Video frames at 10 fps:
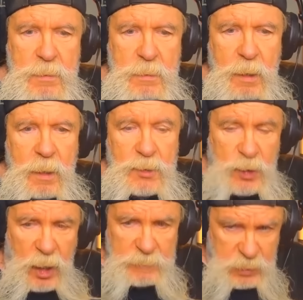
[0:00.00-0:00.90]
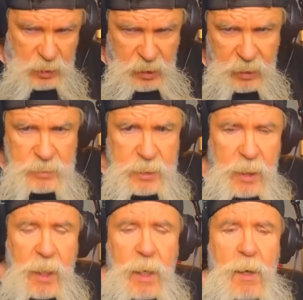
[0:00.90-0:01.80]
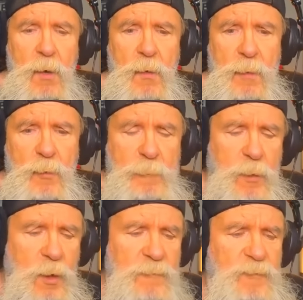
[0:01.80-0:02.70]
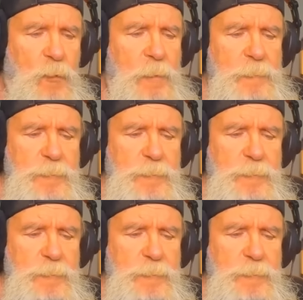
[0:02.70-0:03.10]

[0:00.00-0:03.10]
uh, James and I said hello and we're pulling for him.